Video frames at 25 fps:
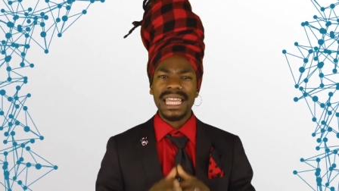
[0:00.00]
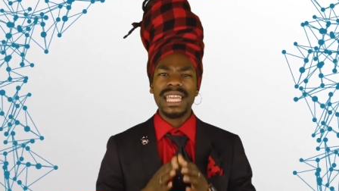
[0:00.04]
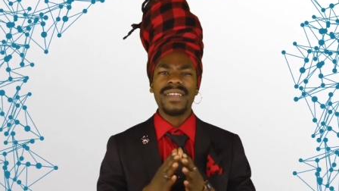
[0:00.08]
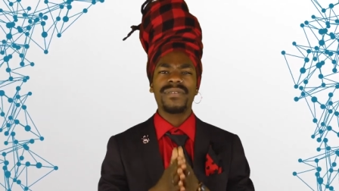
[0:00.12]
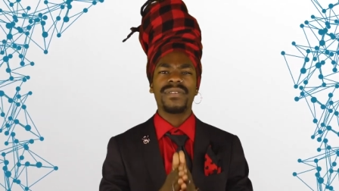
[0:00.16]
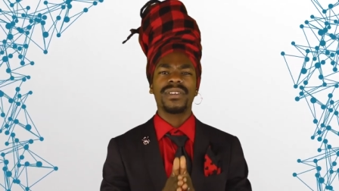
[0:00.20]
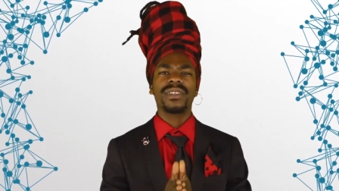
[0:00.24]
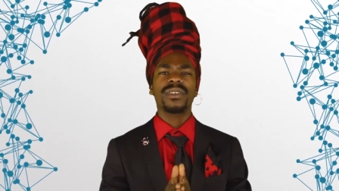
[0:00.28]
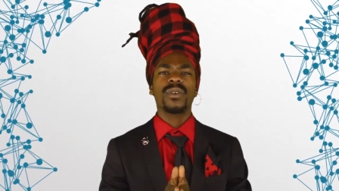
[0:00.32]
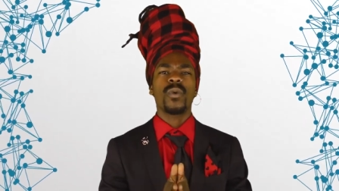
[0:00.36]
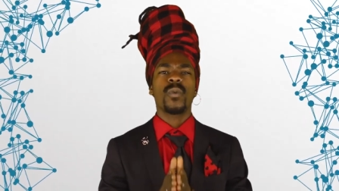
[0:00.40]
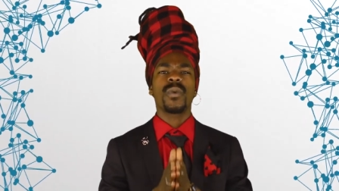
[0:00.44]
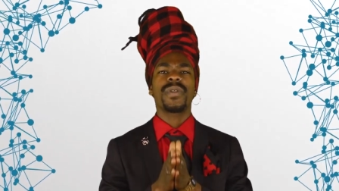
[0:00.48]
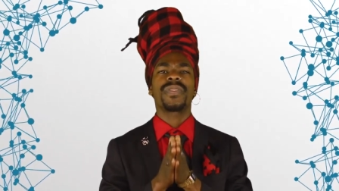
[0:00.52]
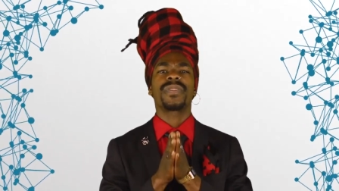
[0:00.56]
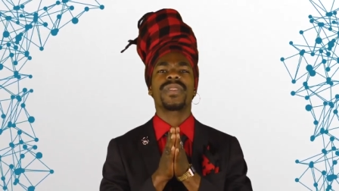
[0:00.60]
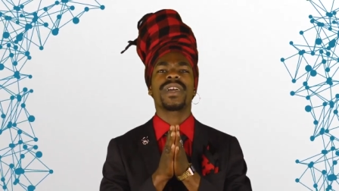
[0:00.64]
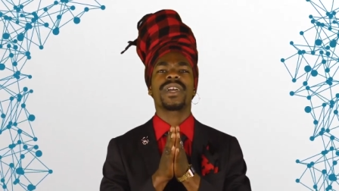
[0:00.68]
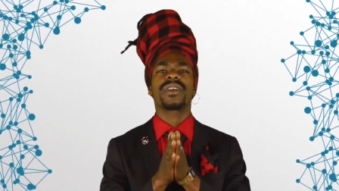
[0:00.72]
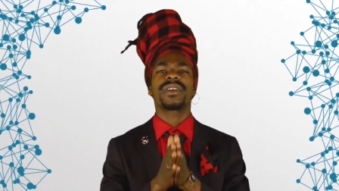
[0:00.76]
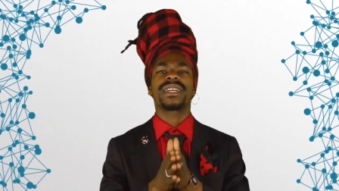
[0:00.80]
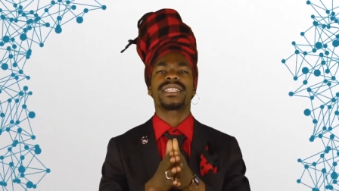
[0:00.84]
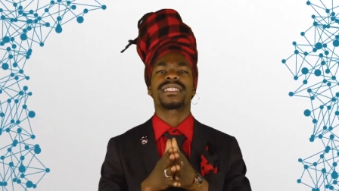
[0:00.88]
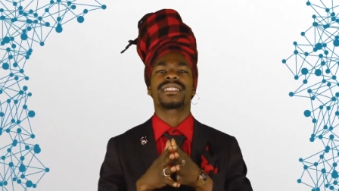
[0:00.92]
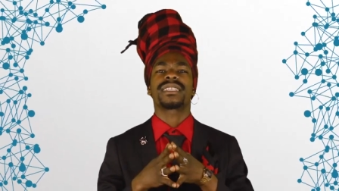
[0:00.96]
Even when
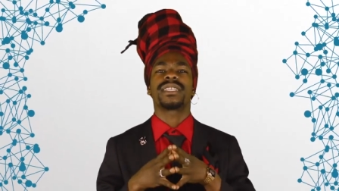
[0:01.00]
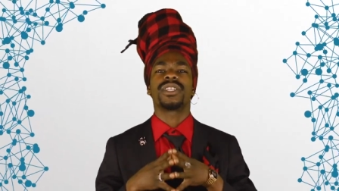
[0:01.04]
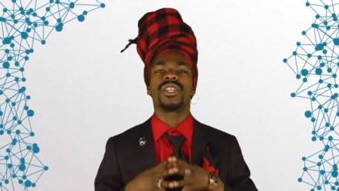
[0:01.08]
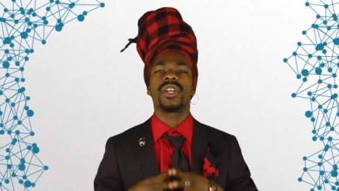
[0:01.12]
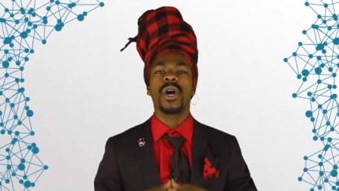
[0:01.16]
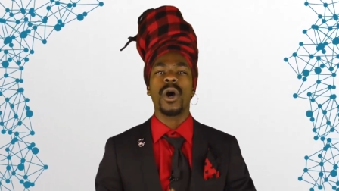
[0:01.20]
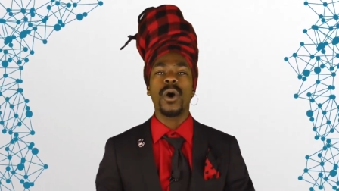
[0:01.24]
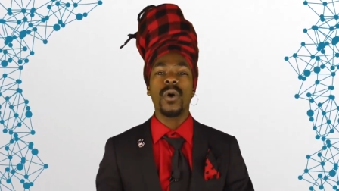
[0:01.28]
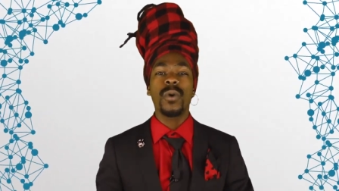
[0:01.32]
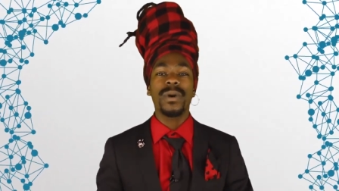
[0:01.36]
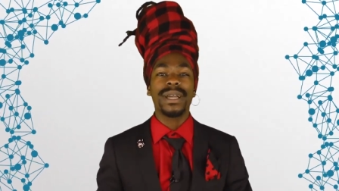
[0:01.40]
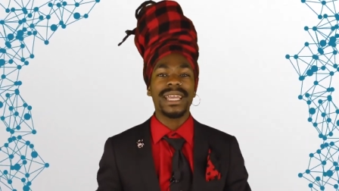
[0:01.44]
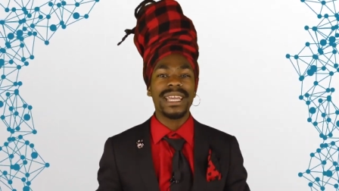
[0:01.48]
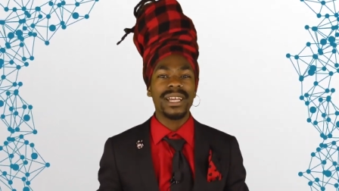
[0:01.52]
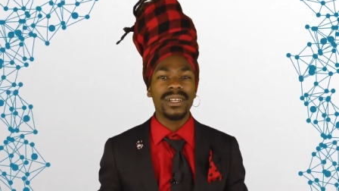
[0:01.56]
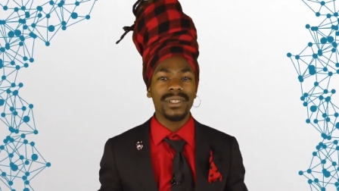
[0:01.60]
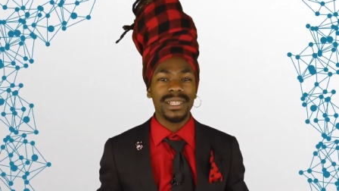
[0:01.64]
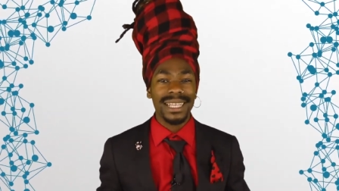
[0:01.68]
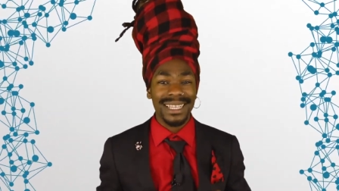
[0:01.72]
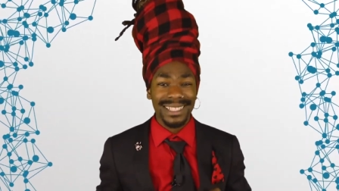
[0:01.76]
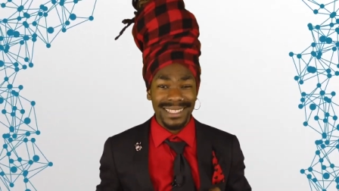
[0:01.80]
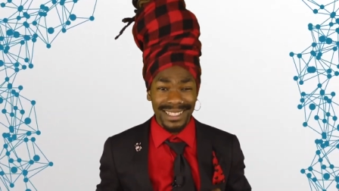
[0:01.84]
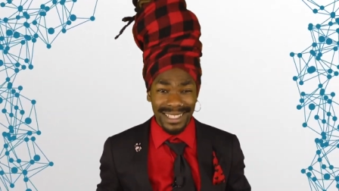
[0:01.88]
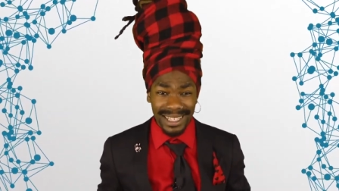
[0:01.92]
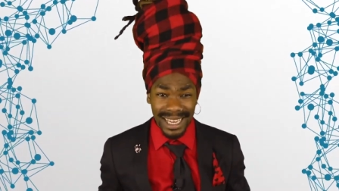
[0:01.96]
there is no
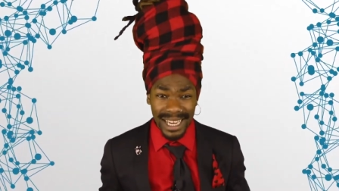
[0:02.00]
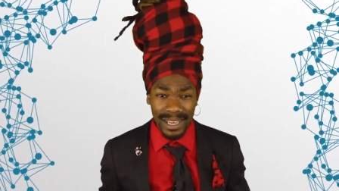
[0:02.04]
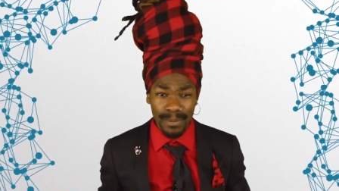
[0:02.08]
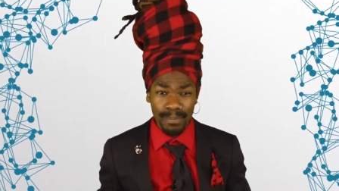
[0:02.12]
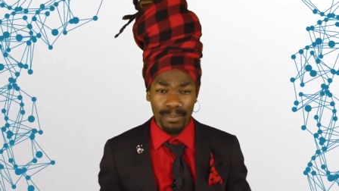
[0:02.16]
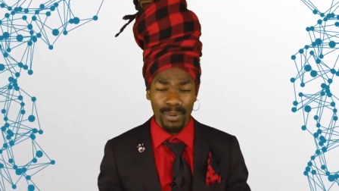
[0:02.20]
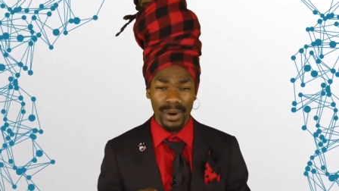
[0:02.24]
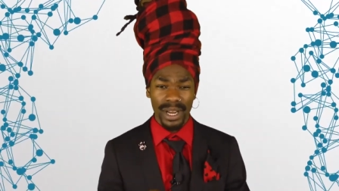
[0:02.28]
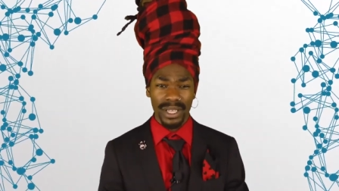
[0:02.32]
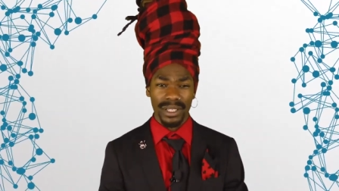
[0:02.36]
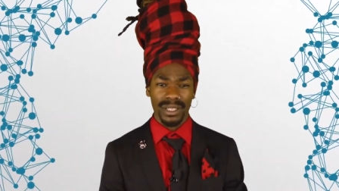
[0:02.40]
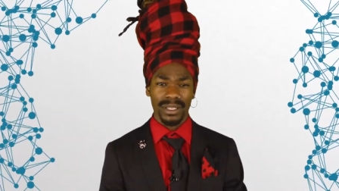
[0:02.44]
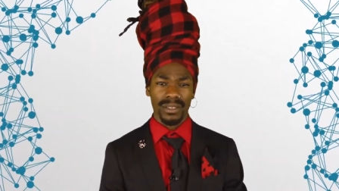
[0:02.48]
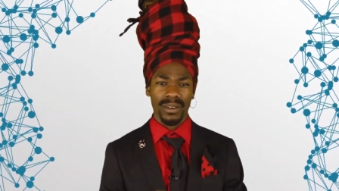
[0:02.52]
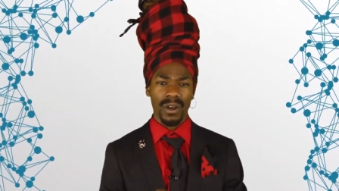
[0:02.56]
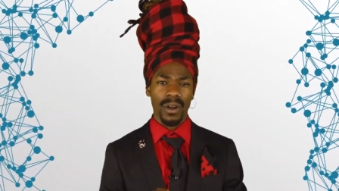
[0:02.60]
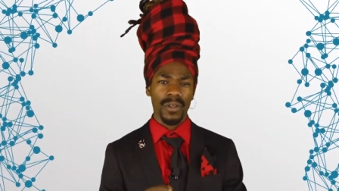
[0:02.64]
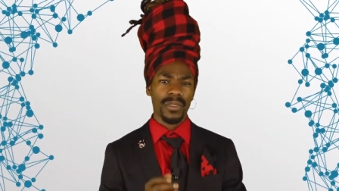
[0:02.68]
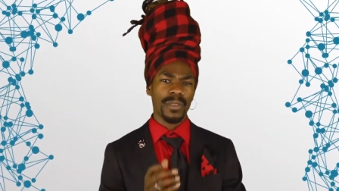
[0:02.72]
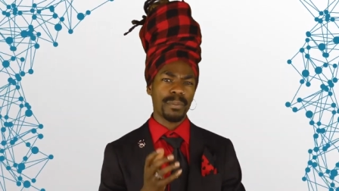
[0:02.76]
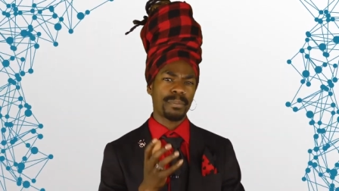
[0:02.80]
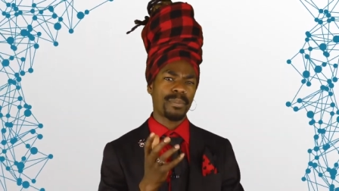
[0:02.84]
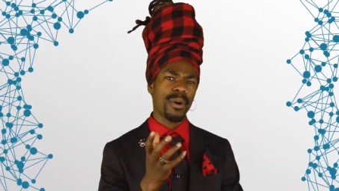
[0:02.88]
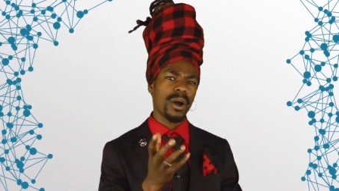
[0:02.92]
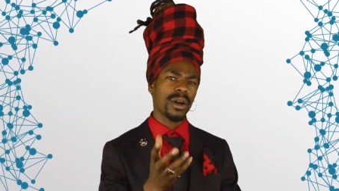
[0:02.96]
ill intent present
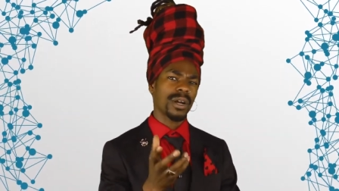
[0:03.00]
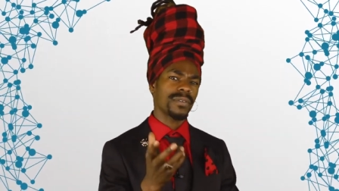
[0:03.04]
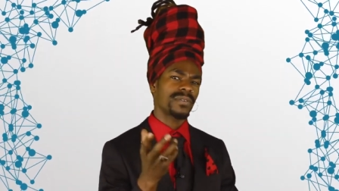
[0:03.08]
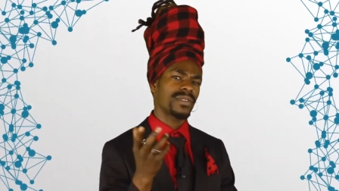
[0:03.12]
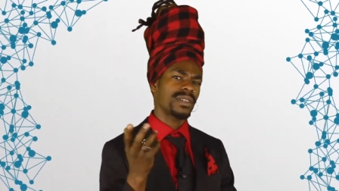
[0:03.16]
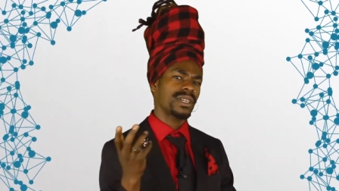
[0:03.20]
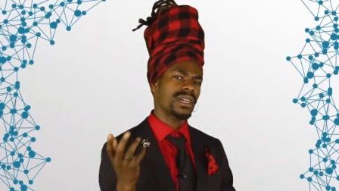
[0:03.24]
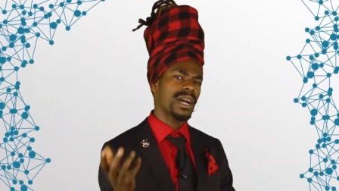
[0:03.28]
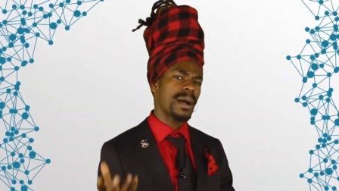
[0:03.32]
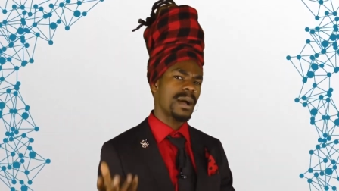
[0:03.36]
on the part of the